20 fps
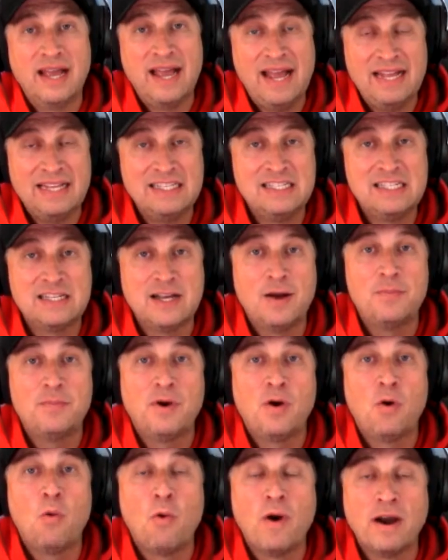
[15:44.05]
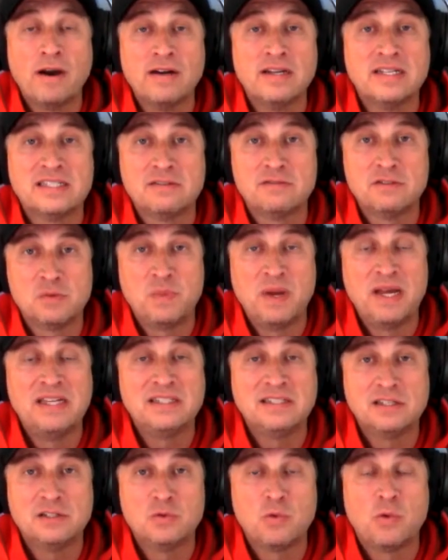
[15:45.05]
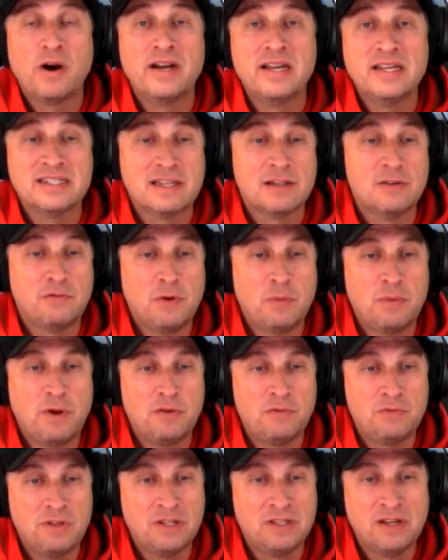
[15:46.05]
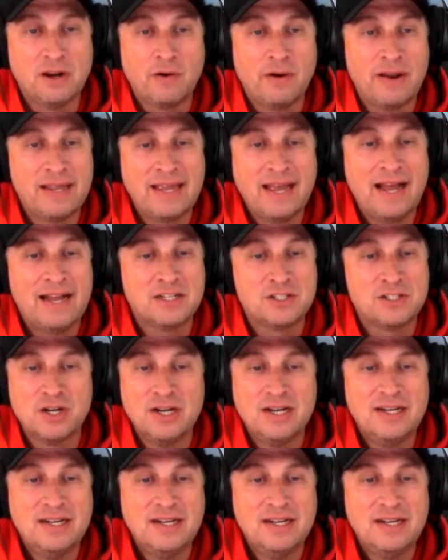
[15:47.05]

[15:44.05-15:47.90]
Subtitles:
Heads up, awareness of space is where he is on the football field, and a great catch.